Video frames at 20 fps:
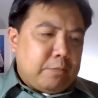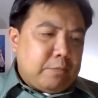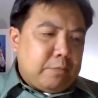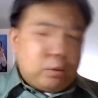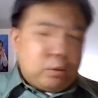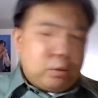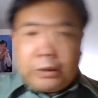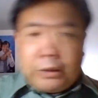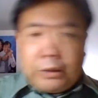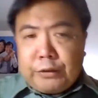But
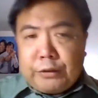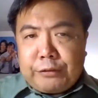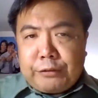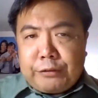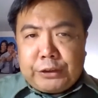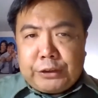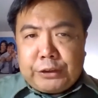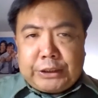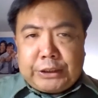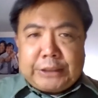we'll look
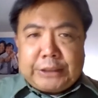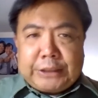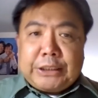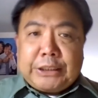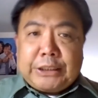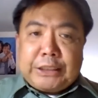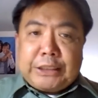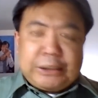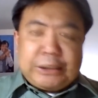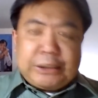first at
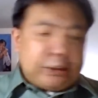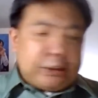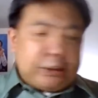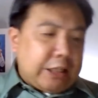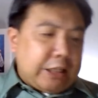Genesis